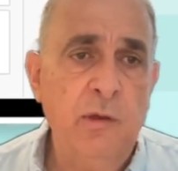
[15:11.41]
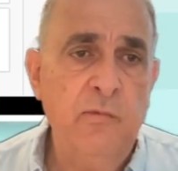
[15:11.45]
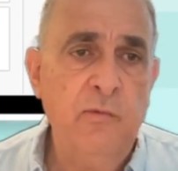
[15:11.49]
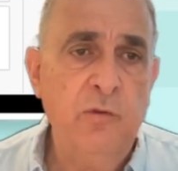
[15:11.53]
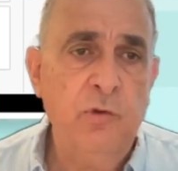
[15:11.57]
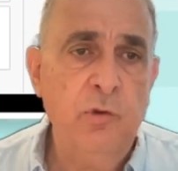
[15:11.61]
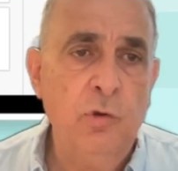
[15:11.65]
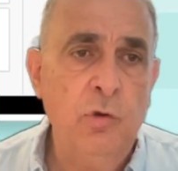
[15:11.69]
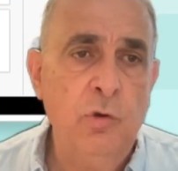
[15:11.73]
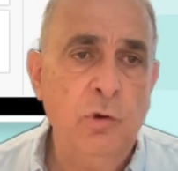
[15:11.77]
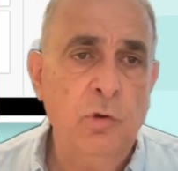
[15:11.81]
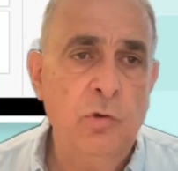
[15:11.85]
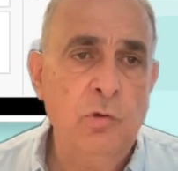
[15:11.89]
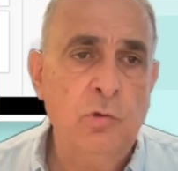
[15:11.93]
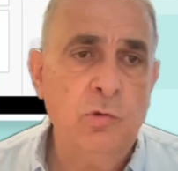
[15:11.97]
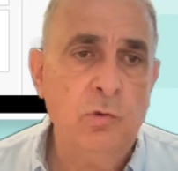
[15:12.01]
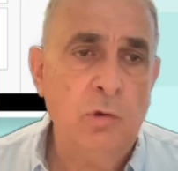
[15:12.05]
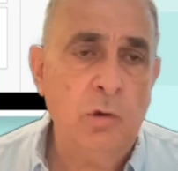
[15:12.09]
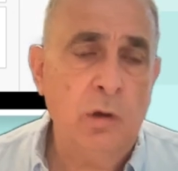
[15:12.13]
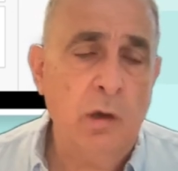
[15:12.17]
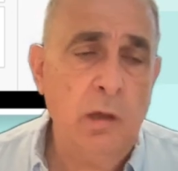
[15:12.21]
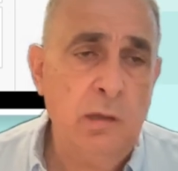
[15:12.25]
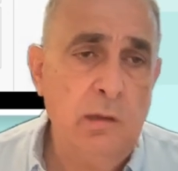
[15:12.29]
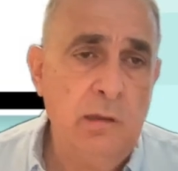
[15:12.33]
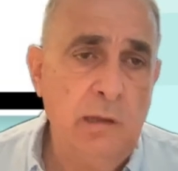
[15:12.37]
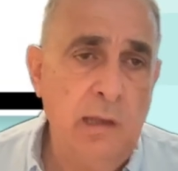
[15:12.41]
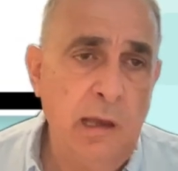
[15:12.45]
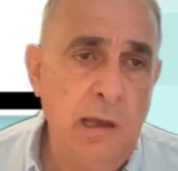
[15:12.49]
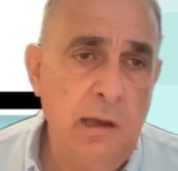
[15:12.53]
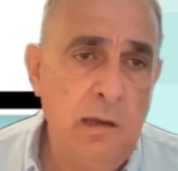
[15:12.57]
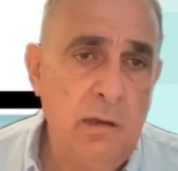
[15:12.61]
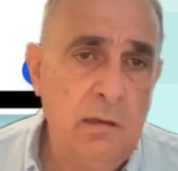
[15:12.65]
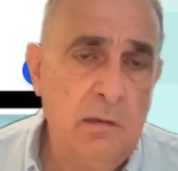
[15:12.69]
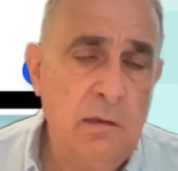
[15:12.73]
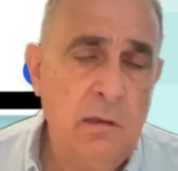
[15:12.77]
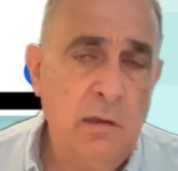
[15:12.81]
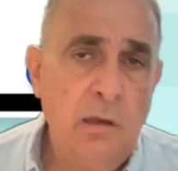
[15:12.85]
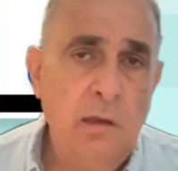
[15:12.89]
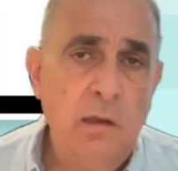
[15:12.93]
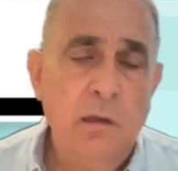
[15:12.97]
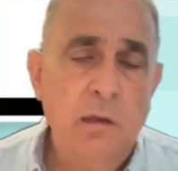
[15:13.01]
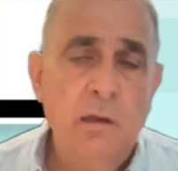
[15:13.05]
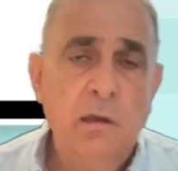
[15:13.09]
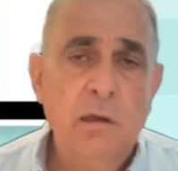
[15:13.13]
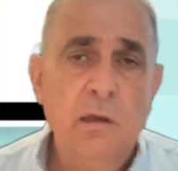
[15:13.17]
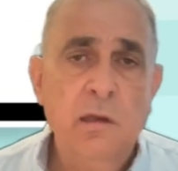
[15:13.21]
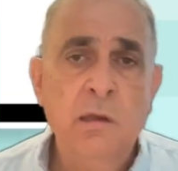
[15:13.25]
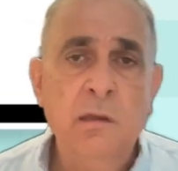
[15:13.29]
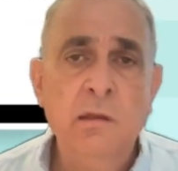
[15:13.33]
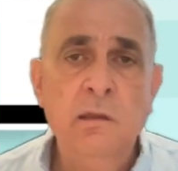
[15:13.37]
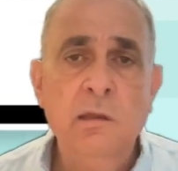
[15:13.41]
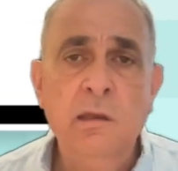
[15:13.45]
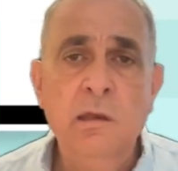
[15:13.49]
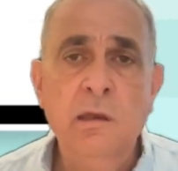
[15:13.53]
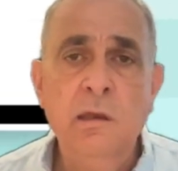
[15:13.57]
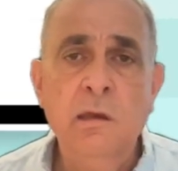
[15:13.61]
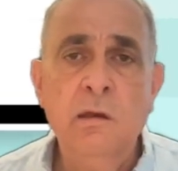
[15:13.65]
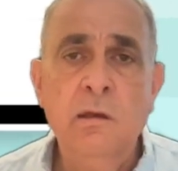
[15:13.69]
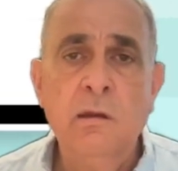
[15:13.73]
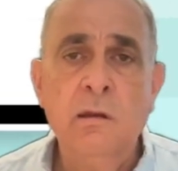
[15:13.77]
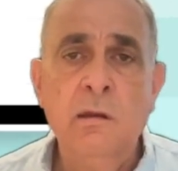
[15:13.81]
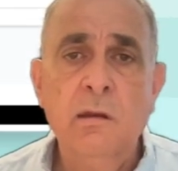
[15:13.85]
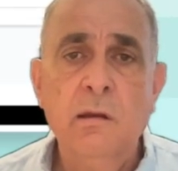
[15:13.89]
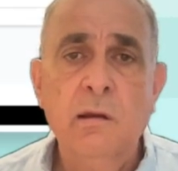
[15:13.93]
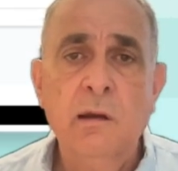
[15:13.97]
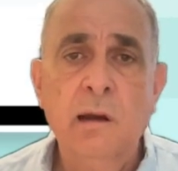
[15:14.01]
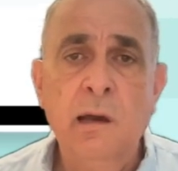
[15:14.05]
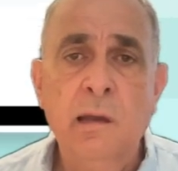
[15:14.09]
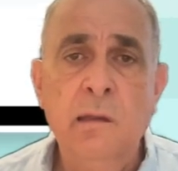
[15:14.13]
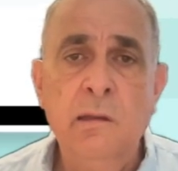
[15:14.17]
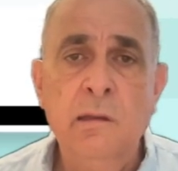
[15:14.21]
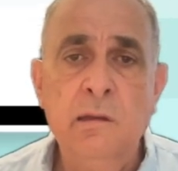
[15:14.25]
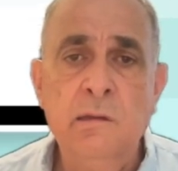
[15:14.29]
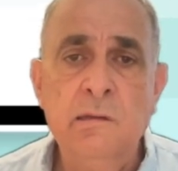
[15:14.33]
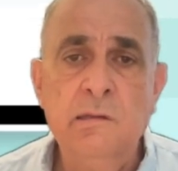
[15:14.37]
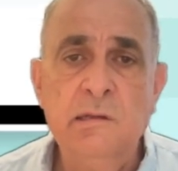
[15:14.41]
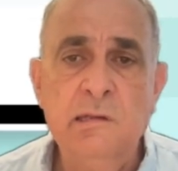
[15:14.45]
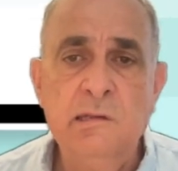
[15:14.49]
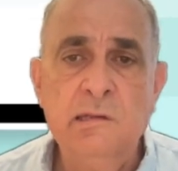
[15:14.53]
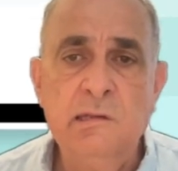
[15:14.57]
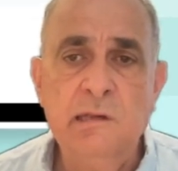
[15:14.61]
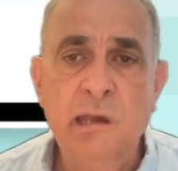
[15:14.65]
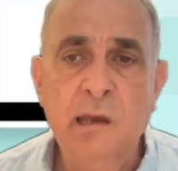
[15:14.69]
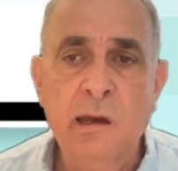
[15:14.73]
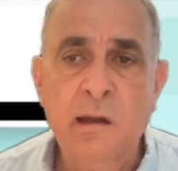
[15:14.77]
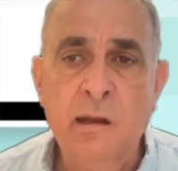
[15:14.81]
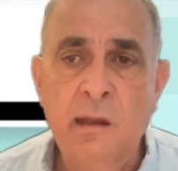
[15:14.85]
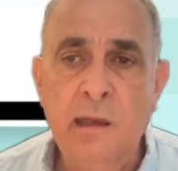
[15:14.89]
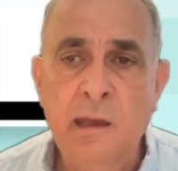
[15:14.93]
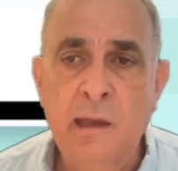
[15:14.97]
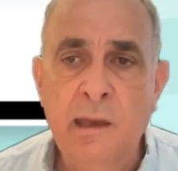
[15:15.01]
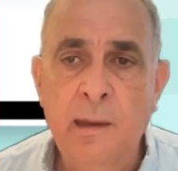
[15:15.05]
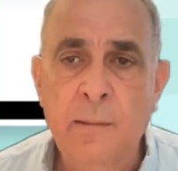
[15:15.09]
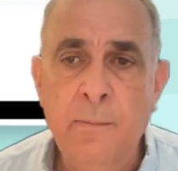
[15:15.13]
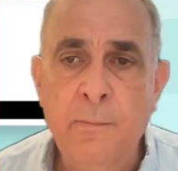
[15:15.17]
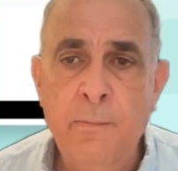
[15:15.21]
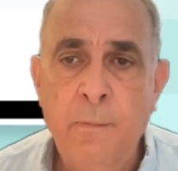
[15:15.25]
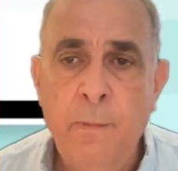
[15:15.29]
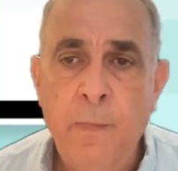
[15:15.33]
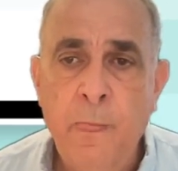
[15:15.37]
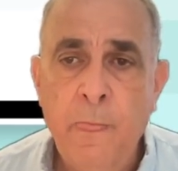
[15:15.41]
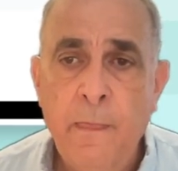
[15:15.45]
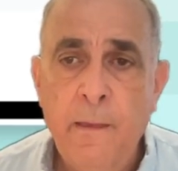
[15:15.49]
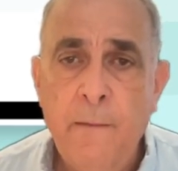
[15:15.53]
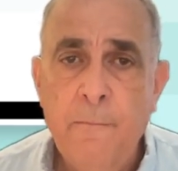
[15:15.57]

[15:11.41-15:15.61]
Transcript: If you go to contact in here under the CRM,